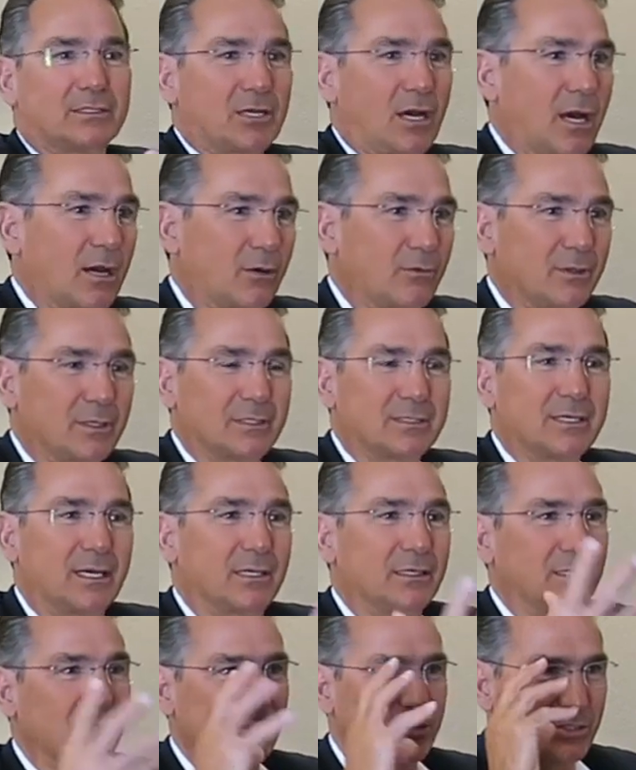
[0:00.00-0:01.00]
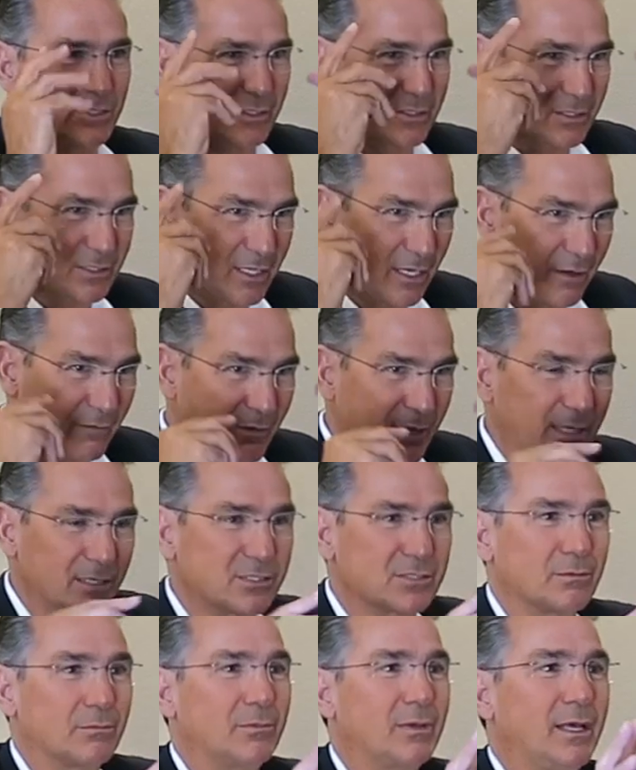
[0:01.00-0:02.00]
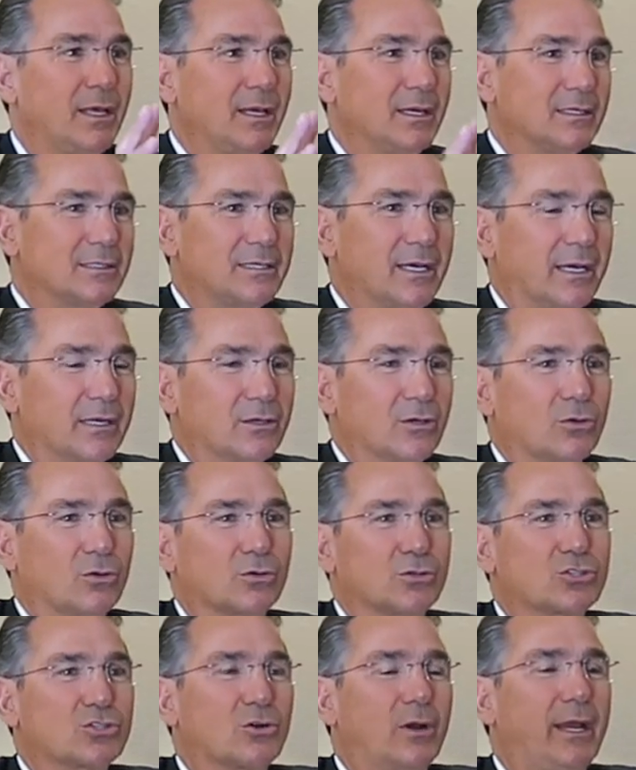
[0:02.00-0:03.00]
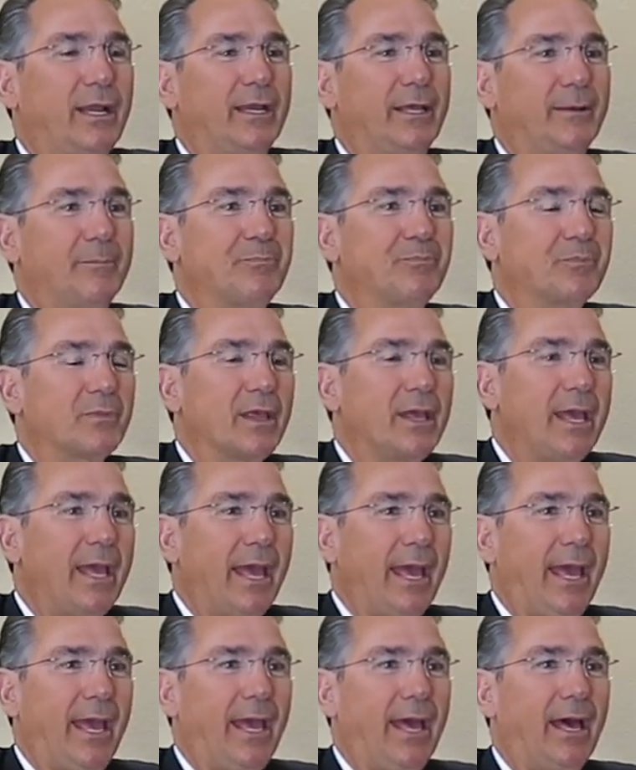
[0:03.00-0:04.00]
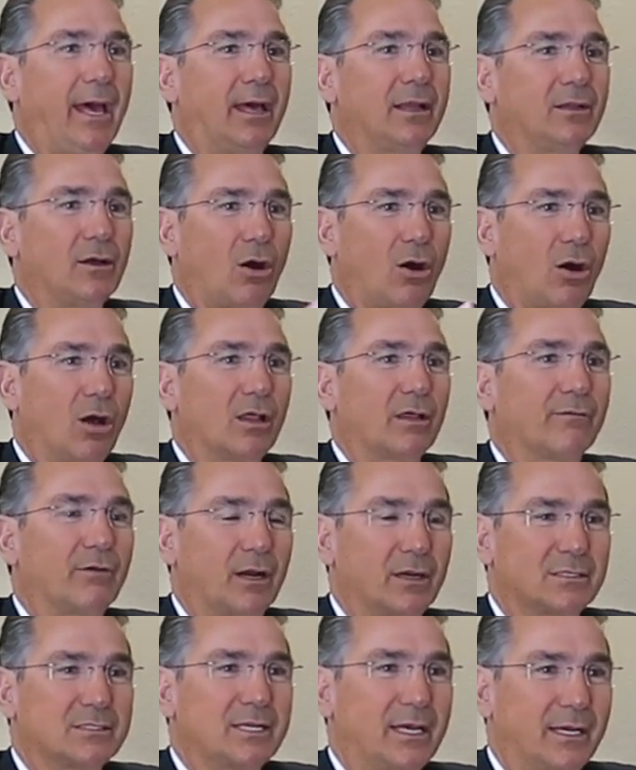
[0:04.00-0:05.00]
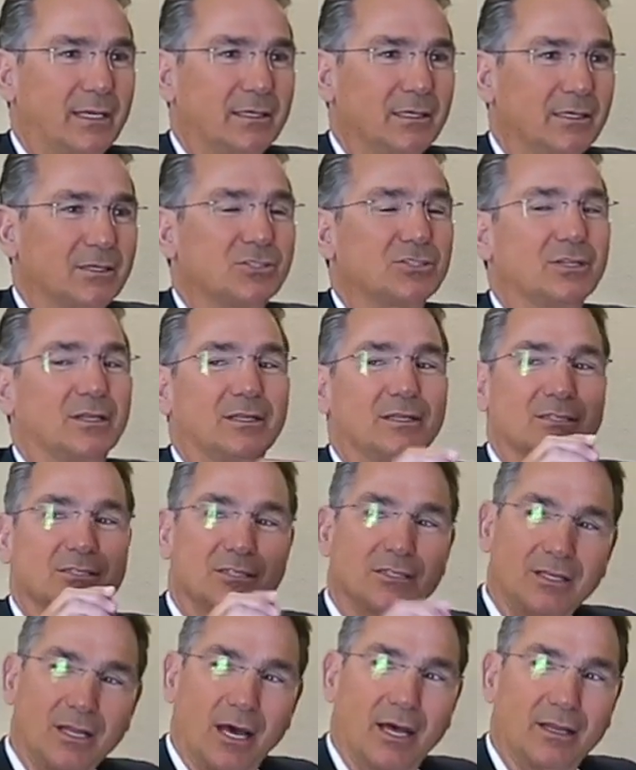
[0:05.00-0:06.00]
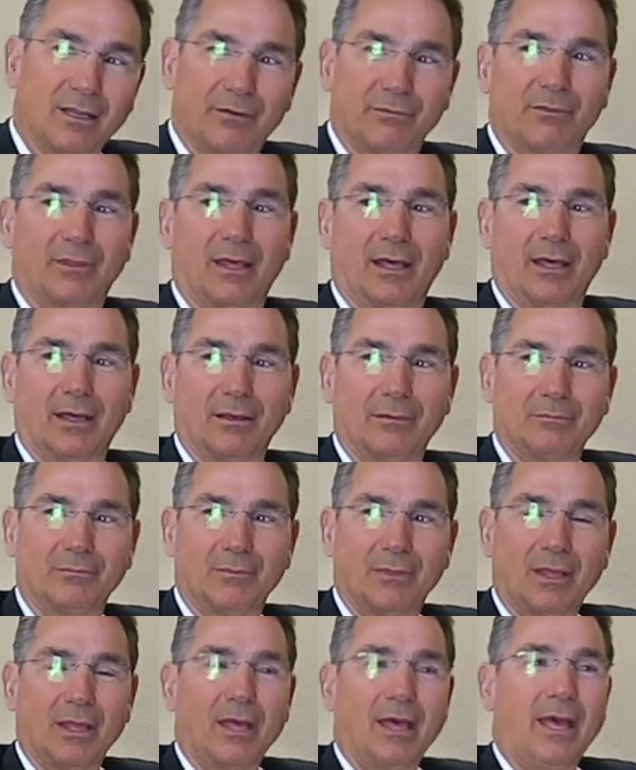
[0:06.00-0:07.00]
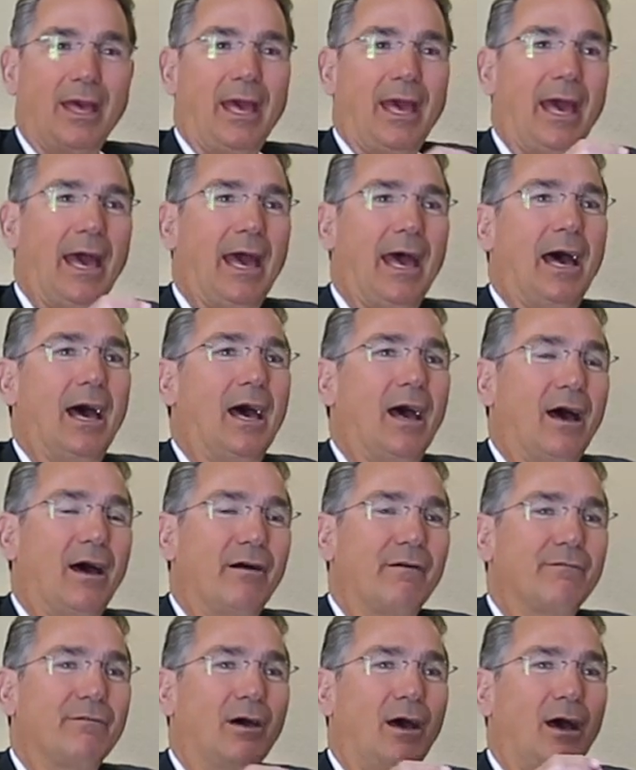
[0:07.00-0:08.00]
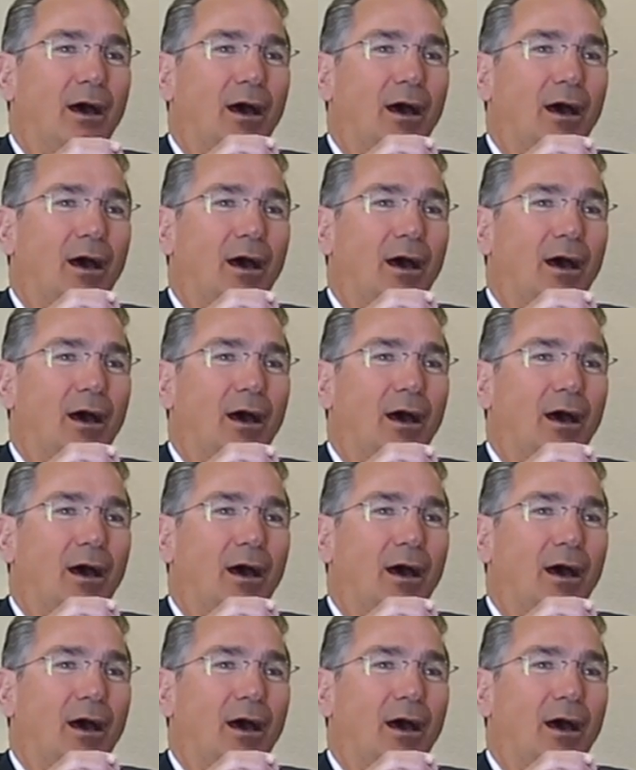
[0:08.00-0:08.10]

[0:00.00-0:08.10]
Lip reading: talk with the technicians, they've had some technical training, and all of our technicians, none of them have